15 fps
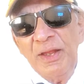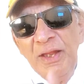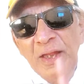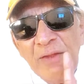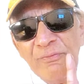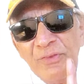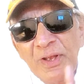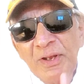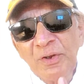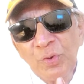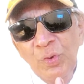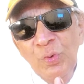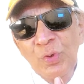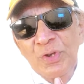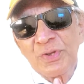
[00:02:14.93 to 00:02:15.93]
If the
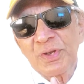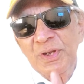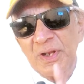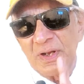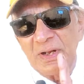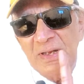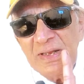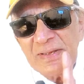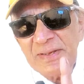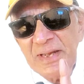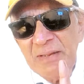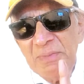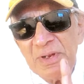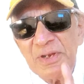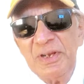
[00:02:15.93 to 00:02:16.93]
rules,
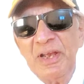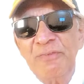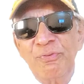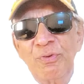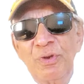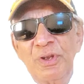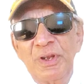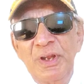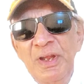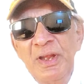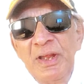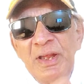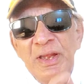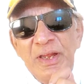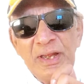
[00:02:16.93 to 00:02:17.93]
listen me carefully,
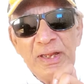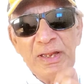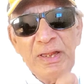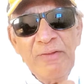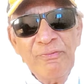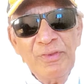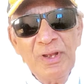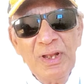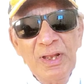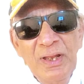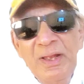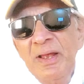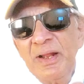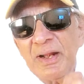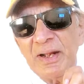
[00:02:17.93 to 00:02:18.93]
if
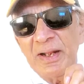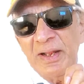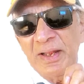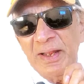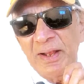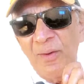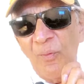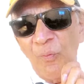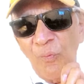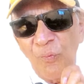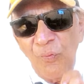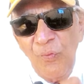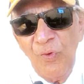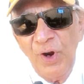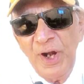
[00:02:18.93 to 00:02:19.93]
the
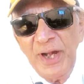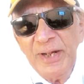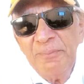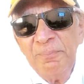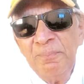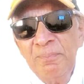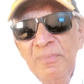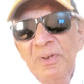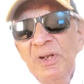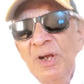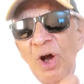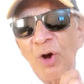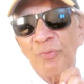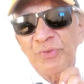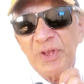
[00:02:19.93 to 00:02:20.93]
word
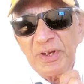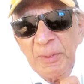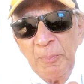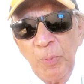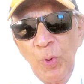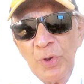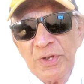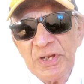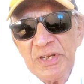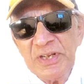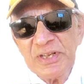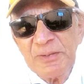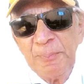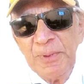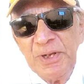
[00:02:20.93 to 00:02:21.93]
of the reporting
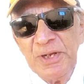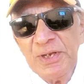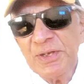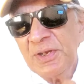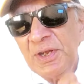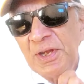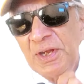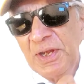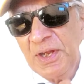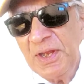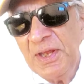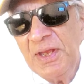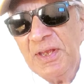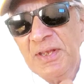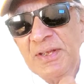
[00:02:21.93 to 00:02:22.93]
speech
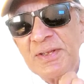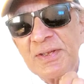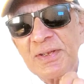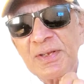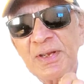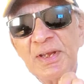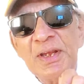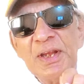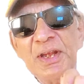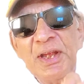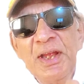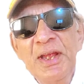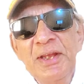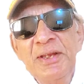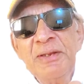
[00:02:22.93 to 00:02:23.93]
is
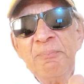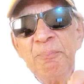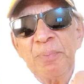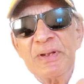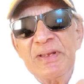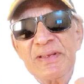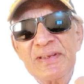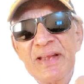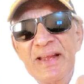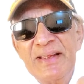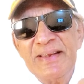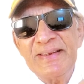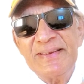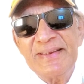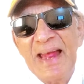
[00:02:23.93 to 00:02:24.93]
in
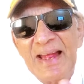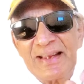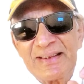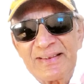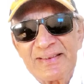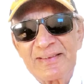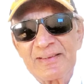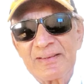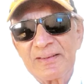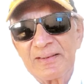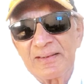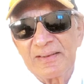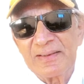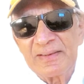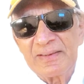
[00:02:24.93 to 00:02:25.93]
present tense,
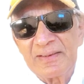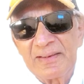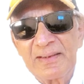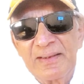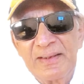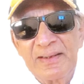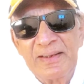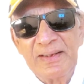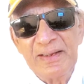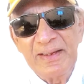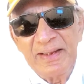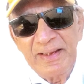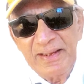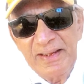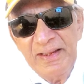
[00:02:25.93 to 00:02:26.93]

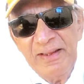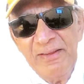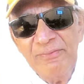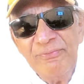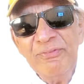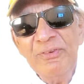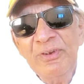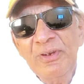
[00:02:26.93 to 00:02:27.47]
if